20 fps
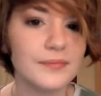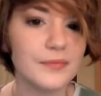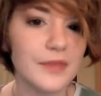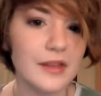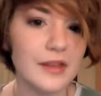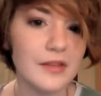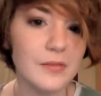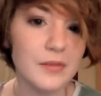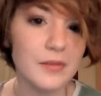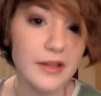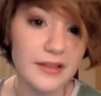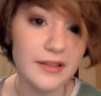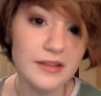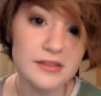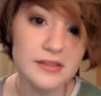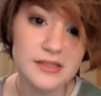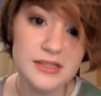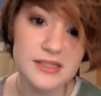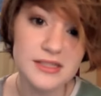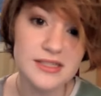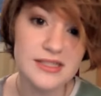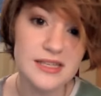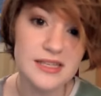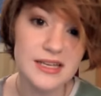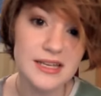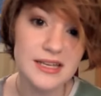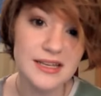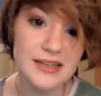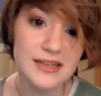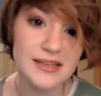it's pleasant to
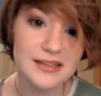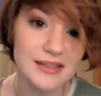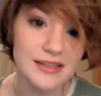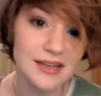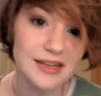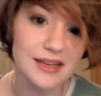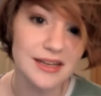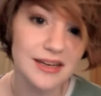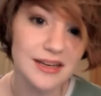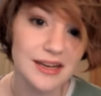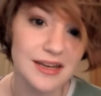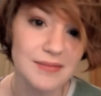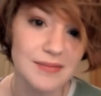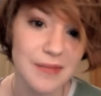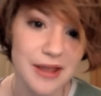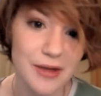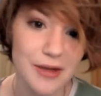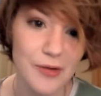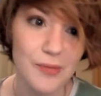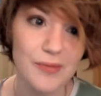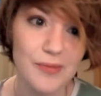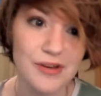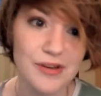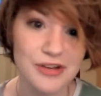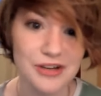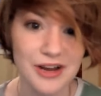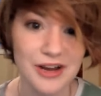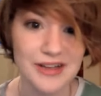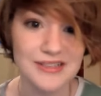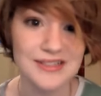see and it might open
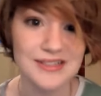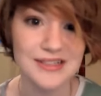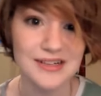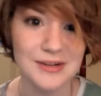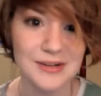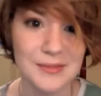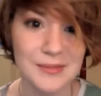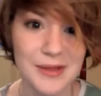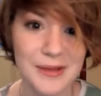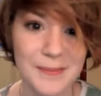your eyes a little bit.